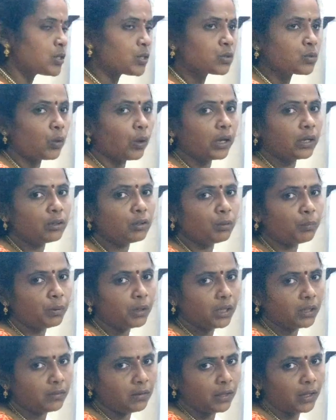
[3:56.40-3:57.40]
is going to
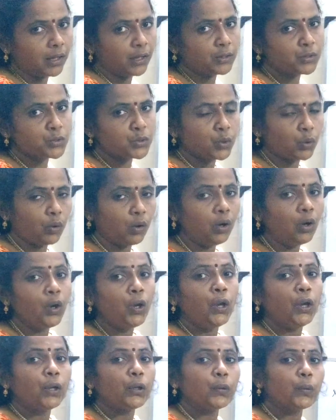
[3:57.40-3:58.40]
be there. So,
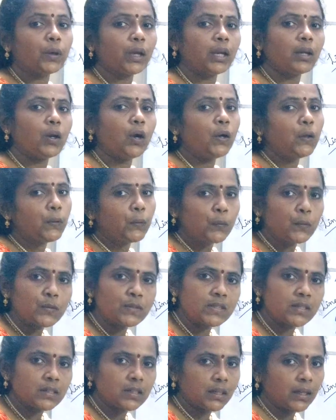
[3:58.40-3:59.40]
you cannot
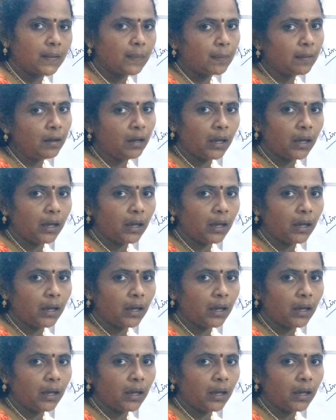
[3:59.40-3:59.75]
use it in the